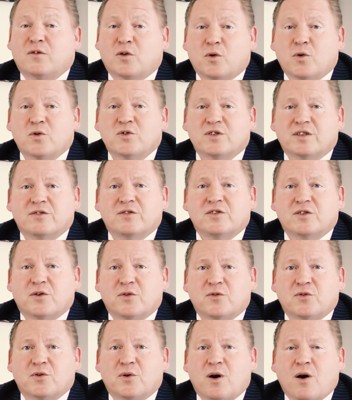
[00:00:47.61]
of course, there is
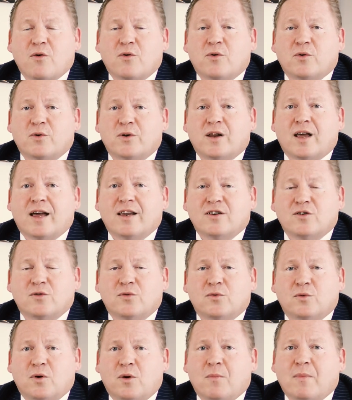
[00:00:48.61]
also our own
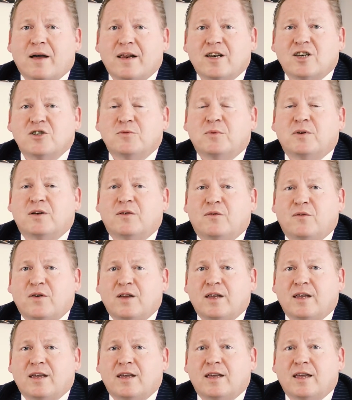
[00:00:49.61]
annual management
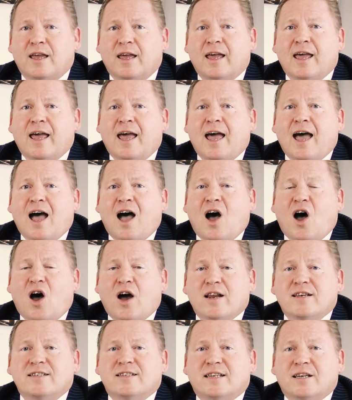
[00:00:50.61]
fee.
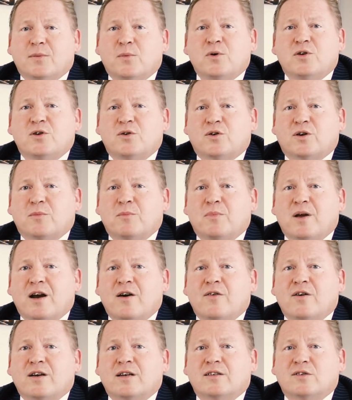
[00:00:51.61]
I'd say when you're
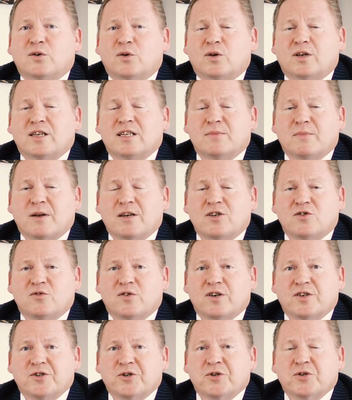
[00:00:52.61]
comparing total expense
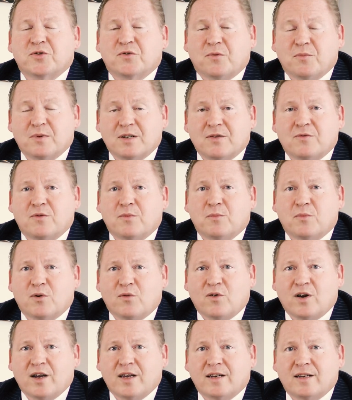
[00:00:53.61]
ratios from different
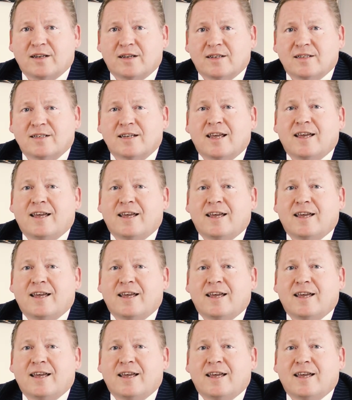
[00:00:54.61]
providers,